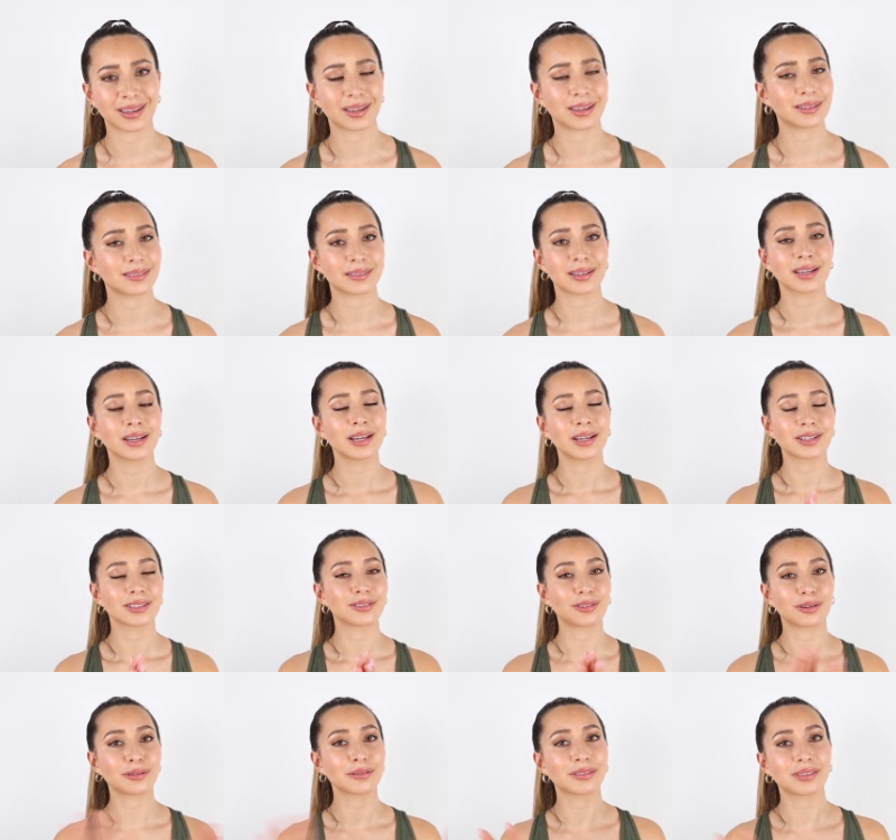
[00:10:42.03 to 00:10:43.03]
And
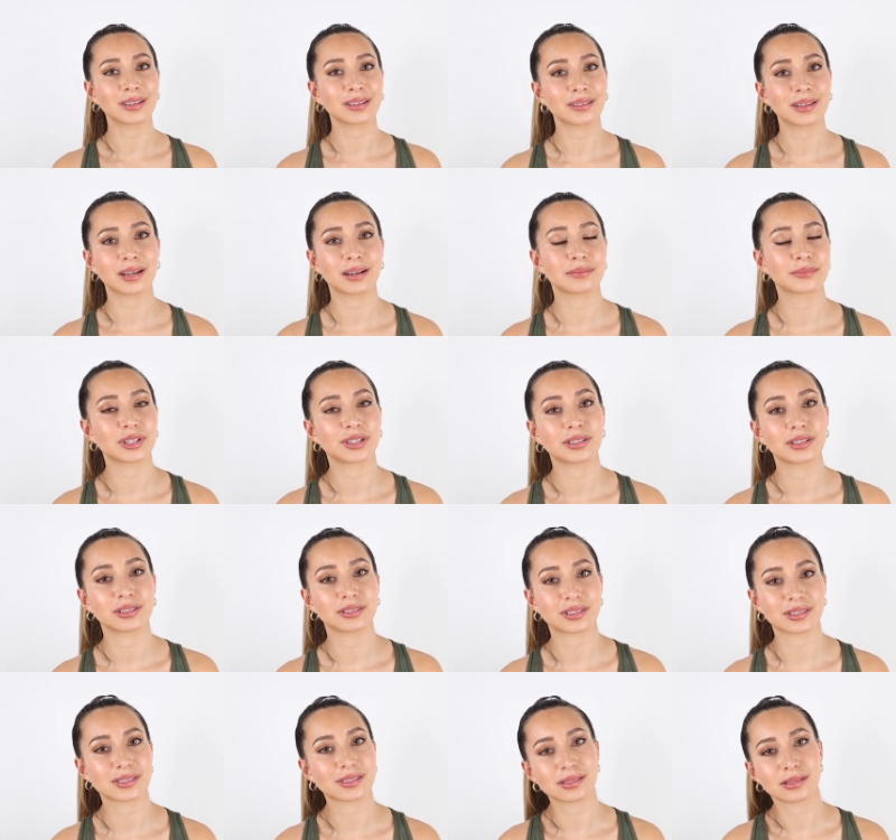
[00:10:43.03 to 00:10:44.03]
don't think that I'm gonna
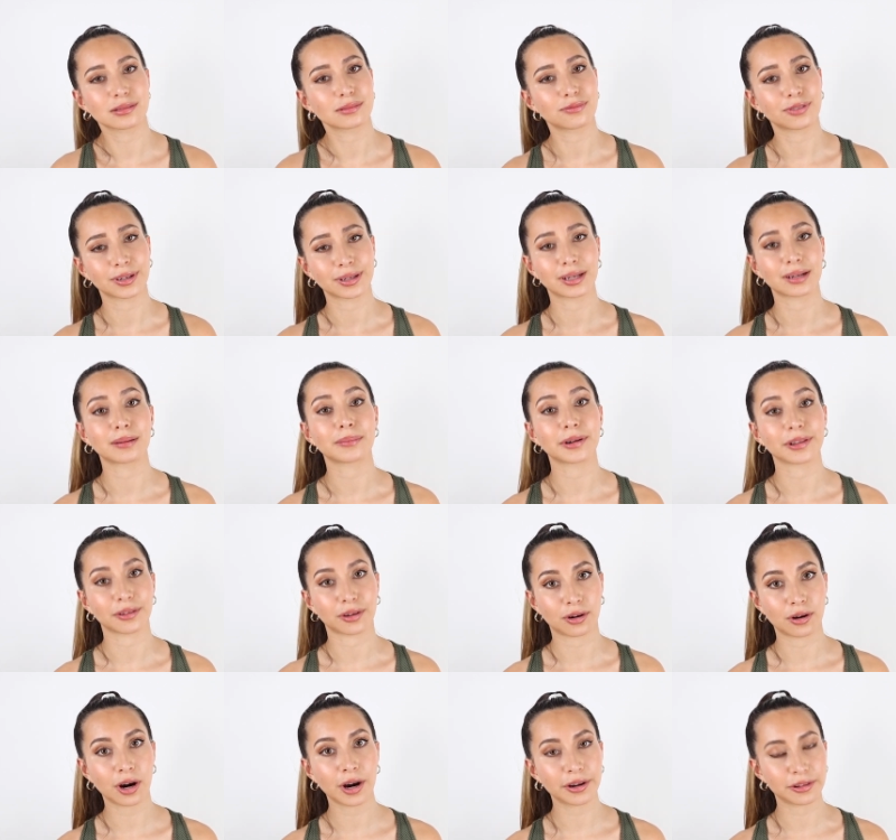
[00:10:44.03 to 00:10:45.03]
just forget about the
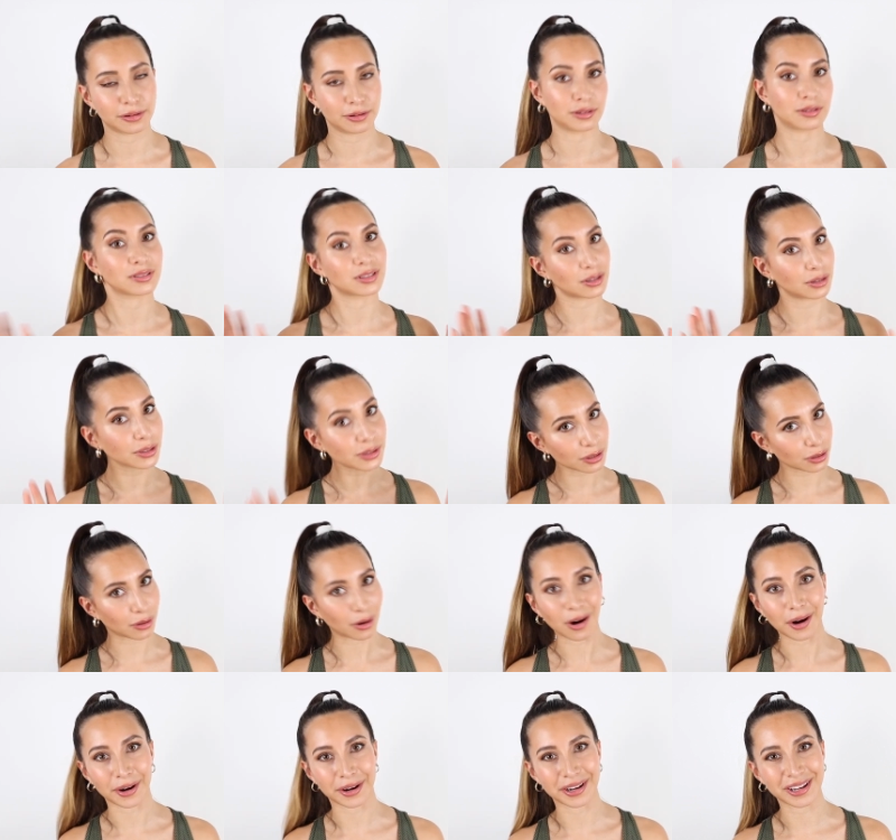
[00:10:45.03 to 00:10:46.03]
cardio. There's also
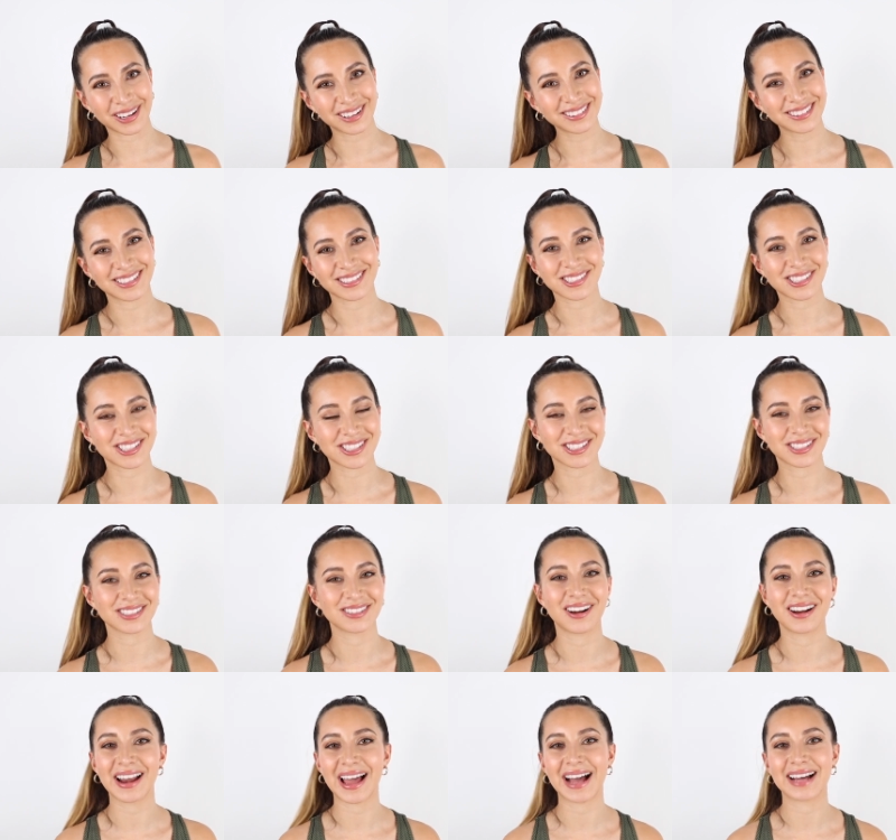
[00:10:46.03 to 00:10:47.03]
cardio. There's just
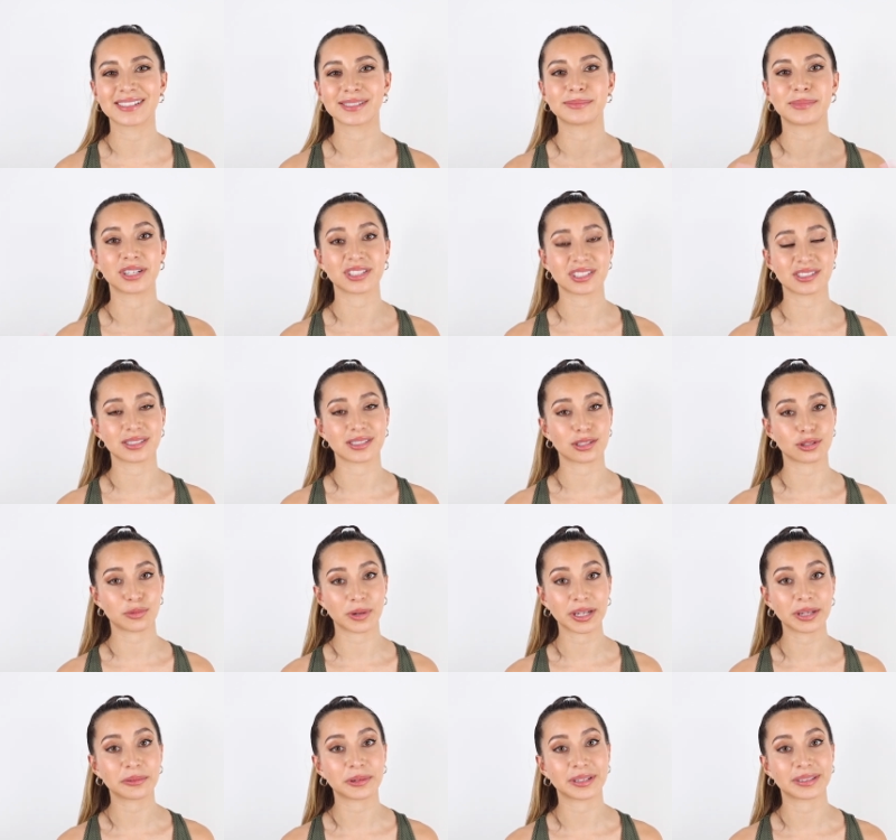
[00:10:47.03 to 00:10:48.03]
not as much as a
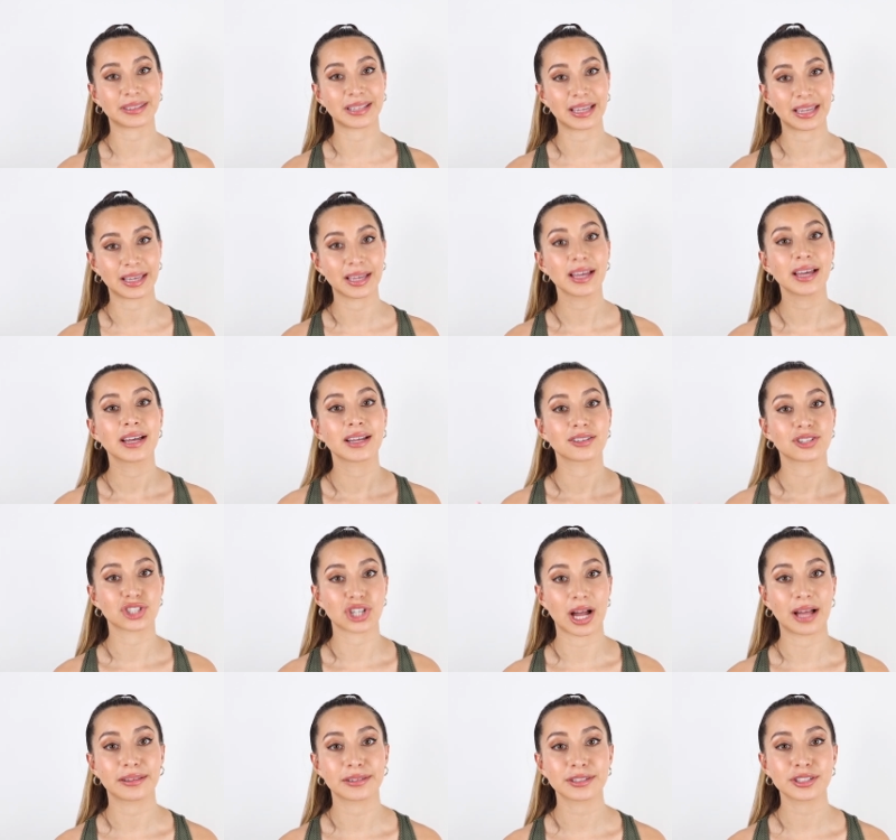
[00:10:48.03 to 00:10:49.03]
21 day
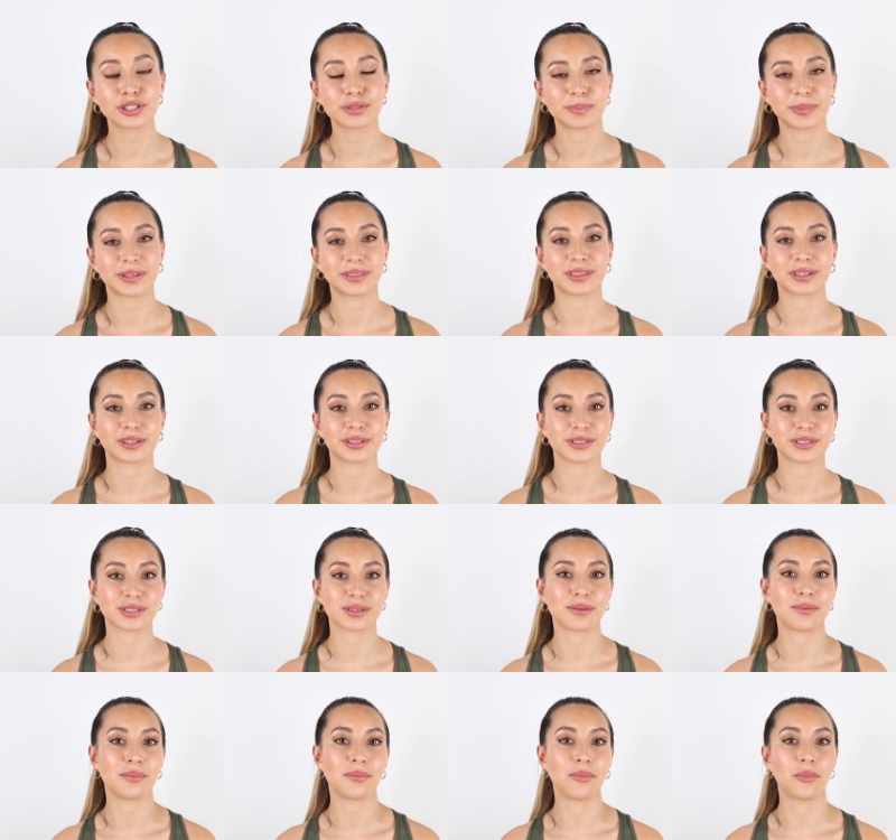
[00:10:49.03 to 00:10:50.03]
challenge, but there's
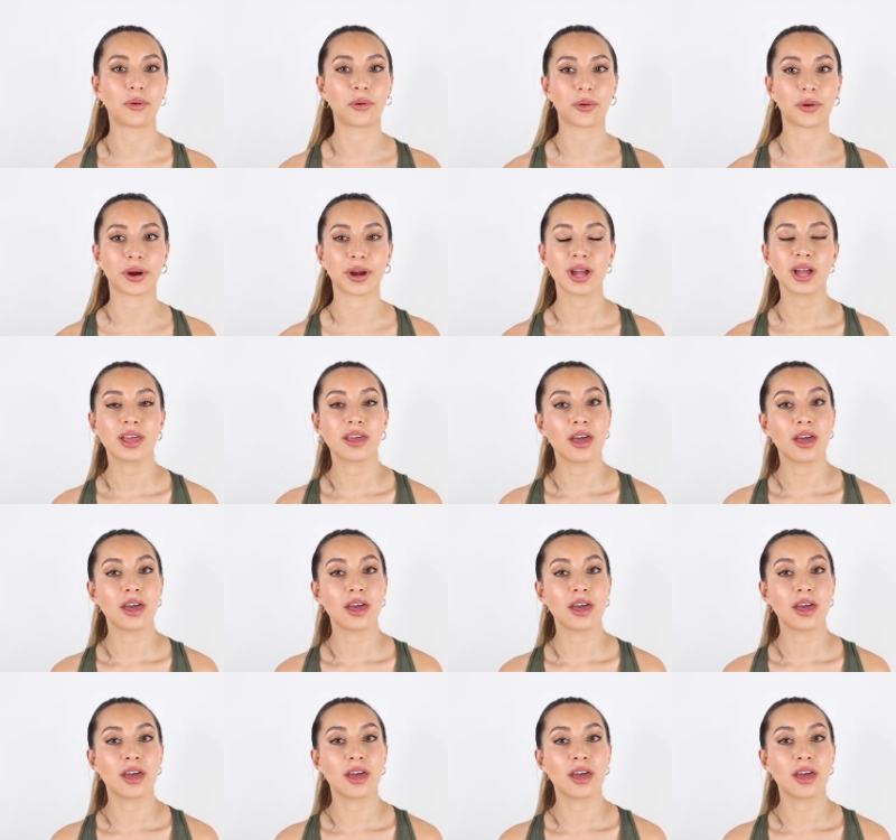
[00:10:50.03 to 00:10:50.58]
more